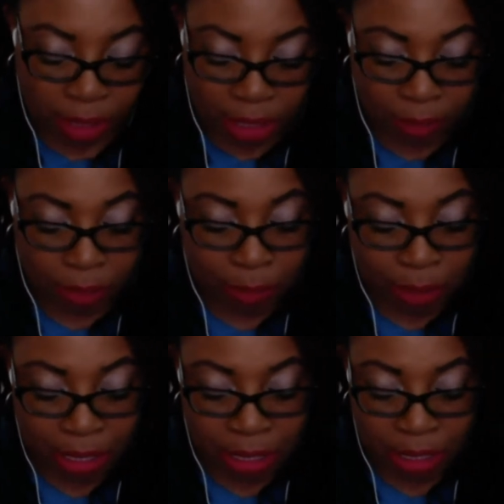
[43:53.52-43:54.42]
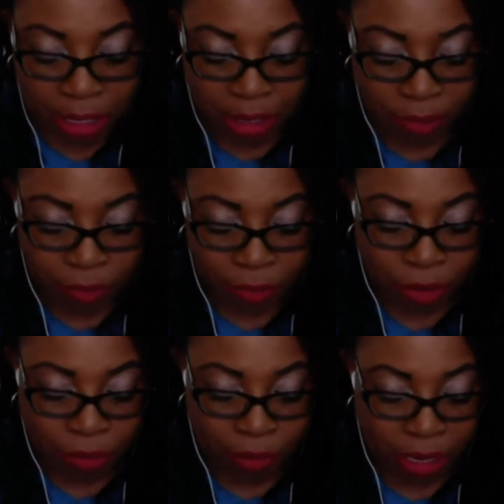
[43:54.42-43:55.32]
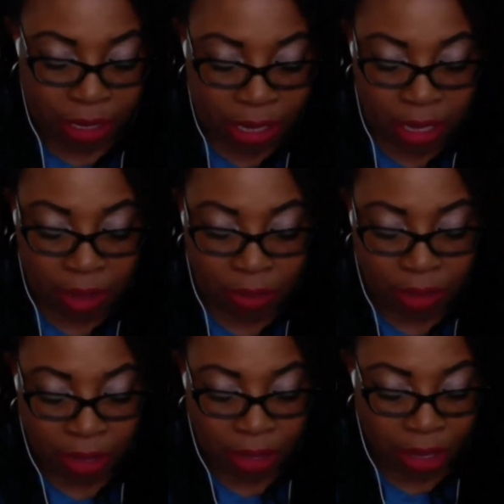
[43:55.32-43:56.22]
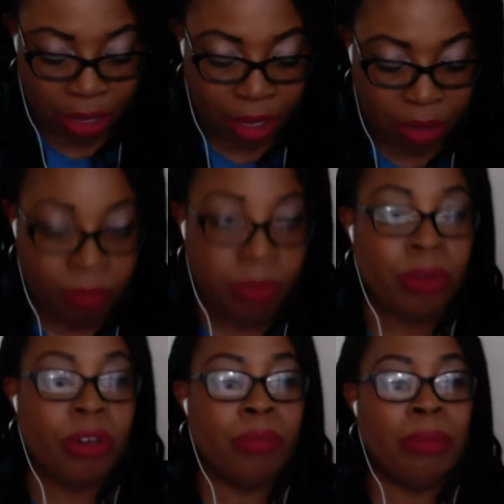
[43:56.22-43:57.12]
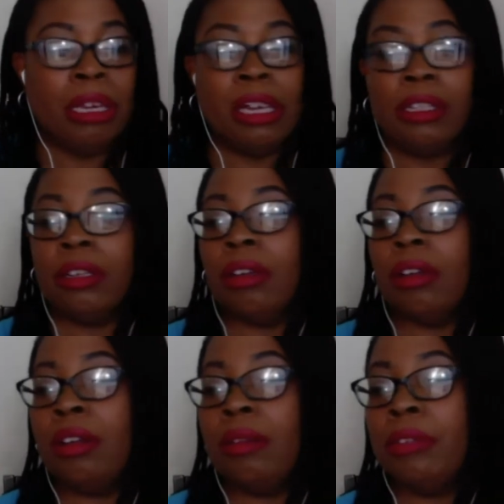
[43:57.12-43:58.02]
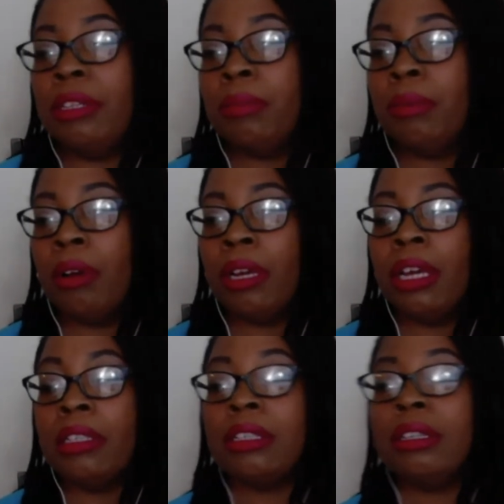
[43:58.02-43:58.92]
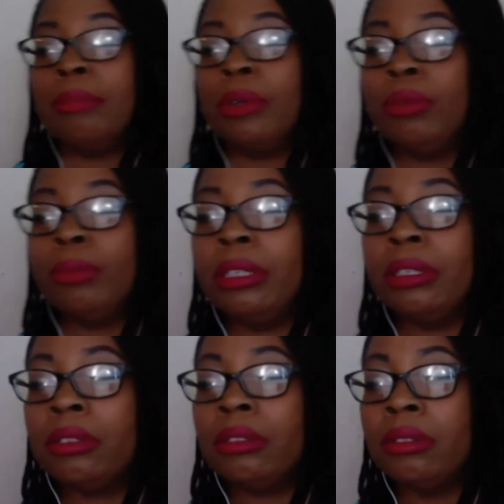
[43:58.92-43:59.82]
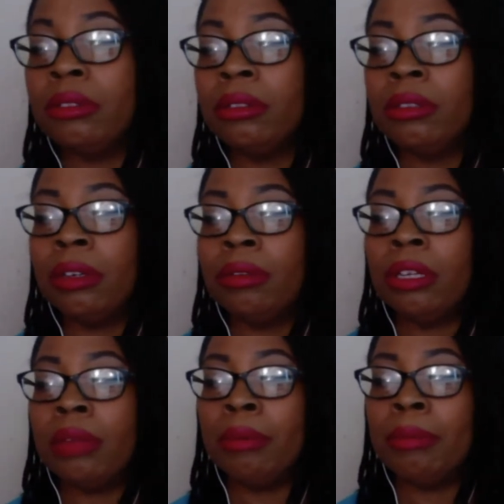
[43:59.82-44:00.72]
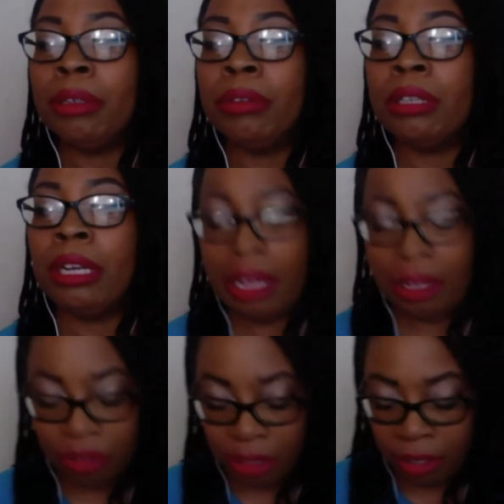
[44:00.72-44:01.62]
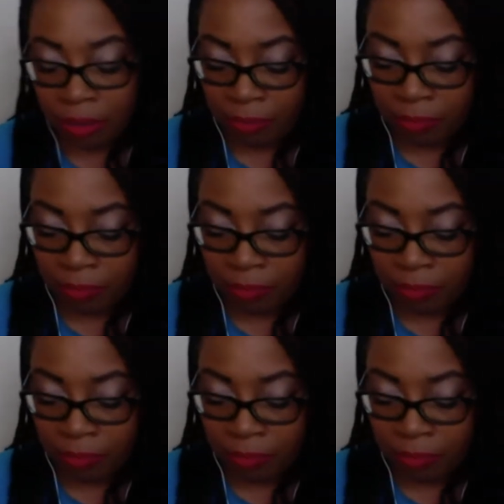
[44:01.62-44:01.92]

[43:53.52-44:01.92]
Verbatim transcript: I'm going to put that in here for you right now. And we're going to be ending um, this broadcast in a moment. I don't think I put my little slash there.